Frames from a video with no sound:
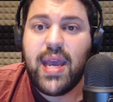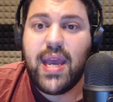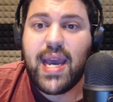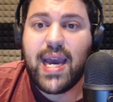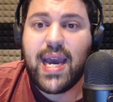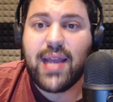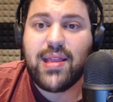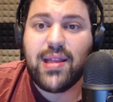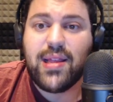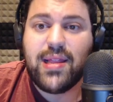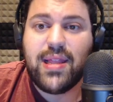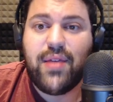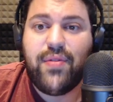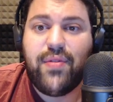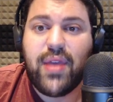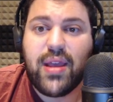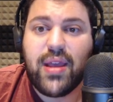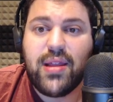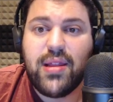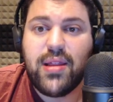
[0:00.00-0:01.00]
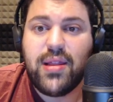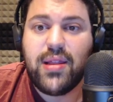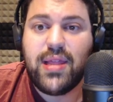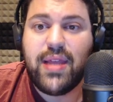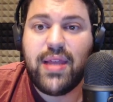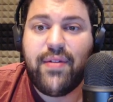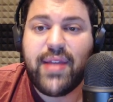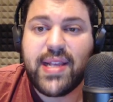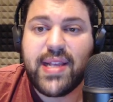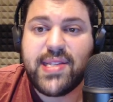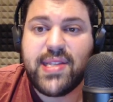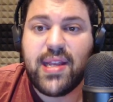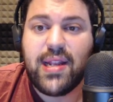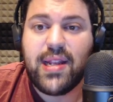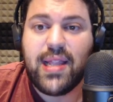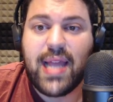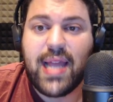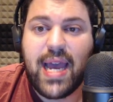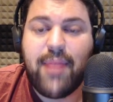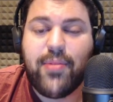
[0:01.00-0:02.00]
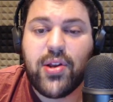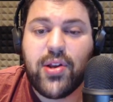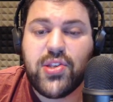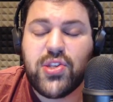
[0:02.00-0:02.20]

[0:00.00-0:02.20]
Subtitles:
at the Livingston Library.